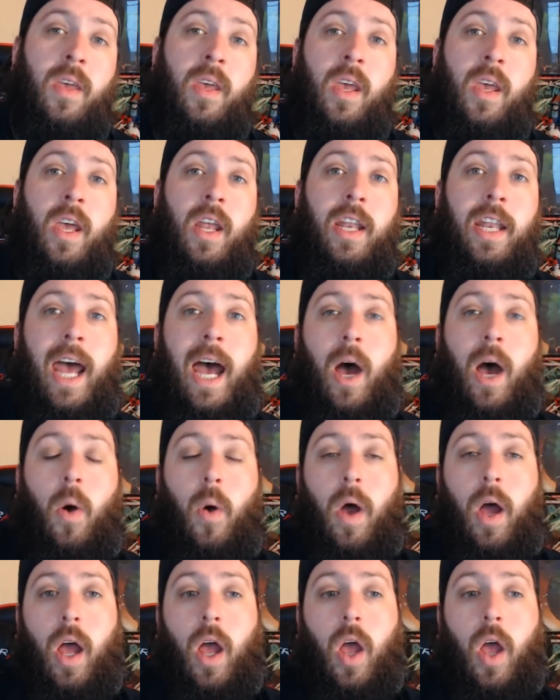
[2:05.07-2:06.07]
Now,
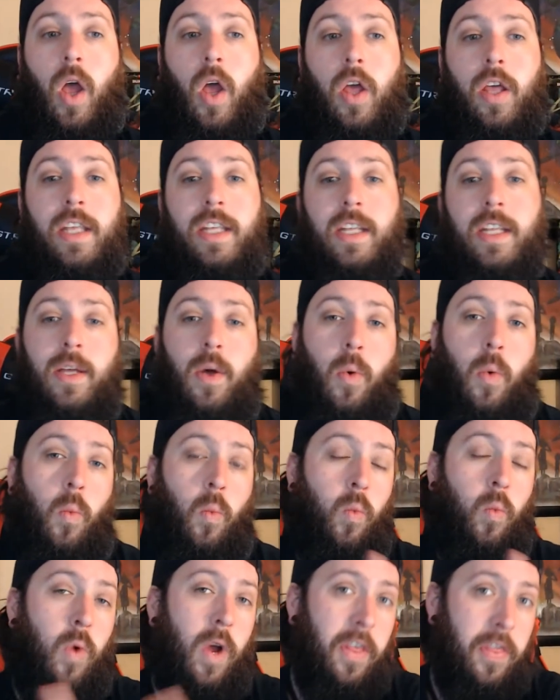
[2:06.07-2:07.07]

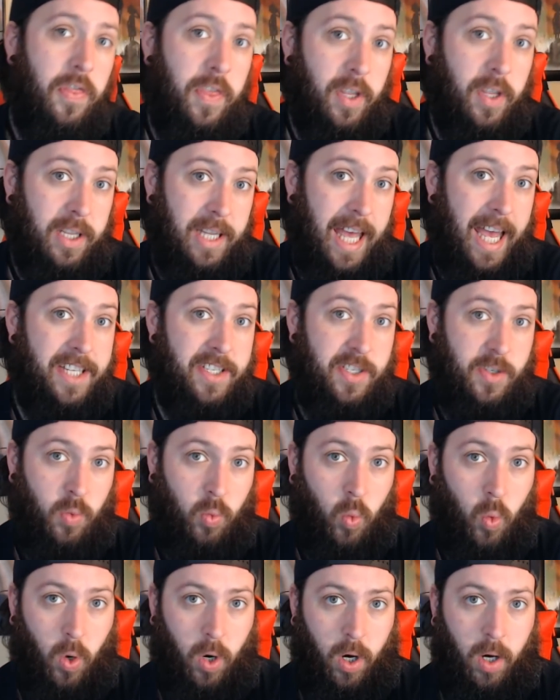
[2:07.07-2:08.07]
with the last
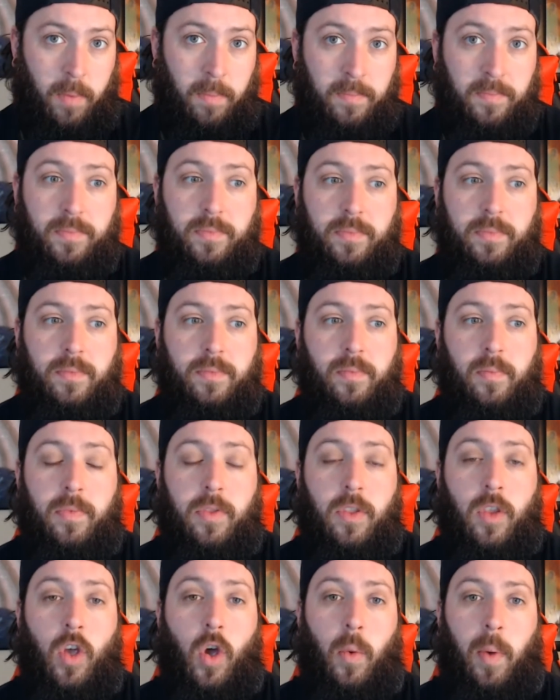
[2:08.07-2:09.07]
war
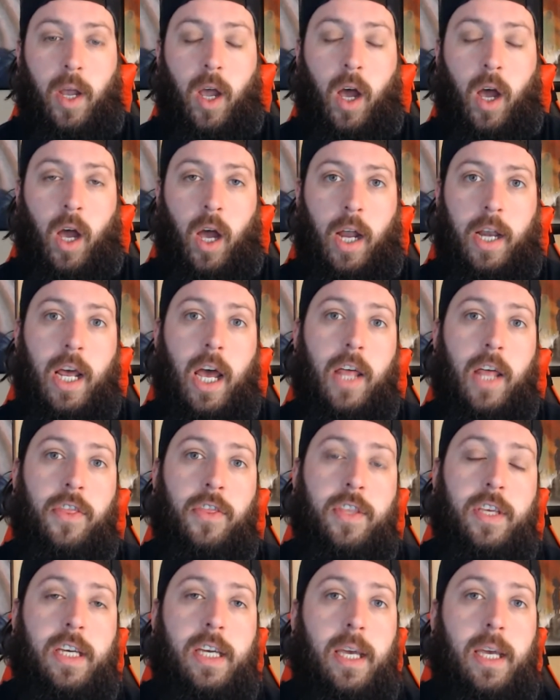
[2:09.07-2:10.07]
going on,
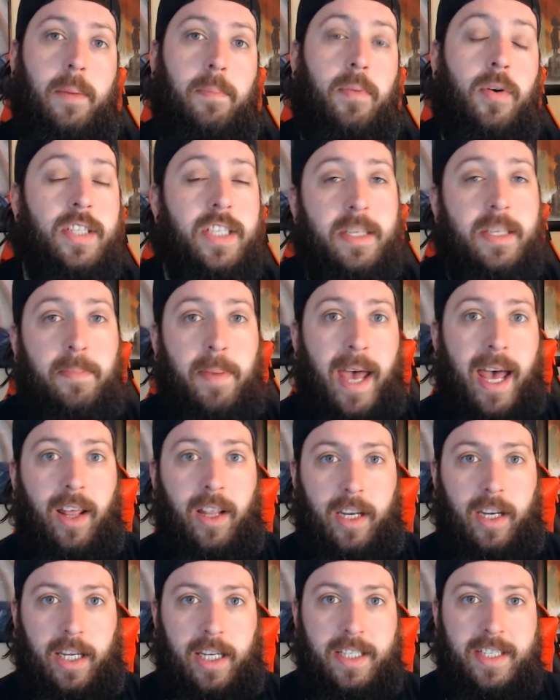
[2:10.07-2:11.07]
the
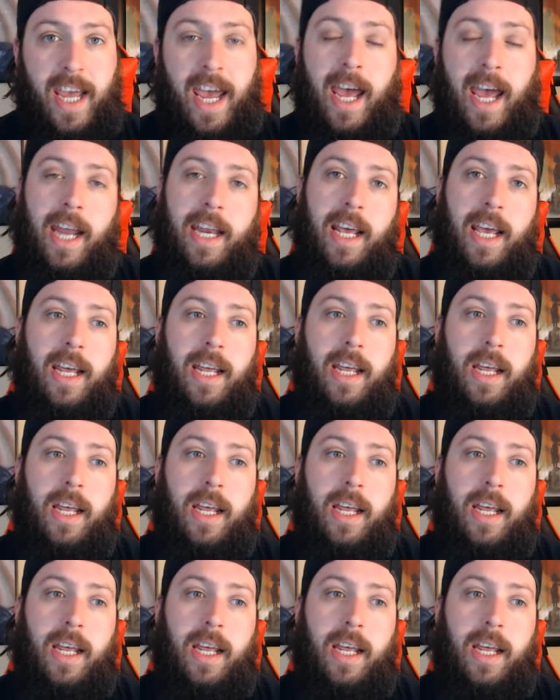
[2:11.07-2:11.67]
Principalities had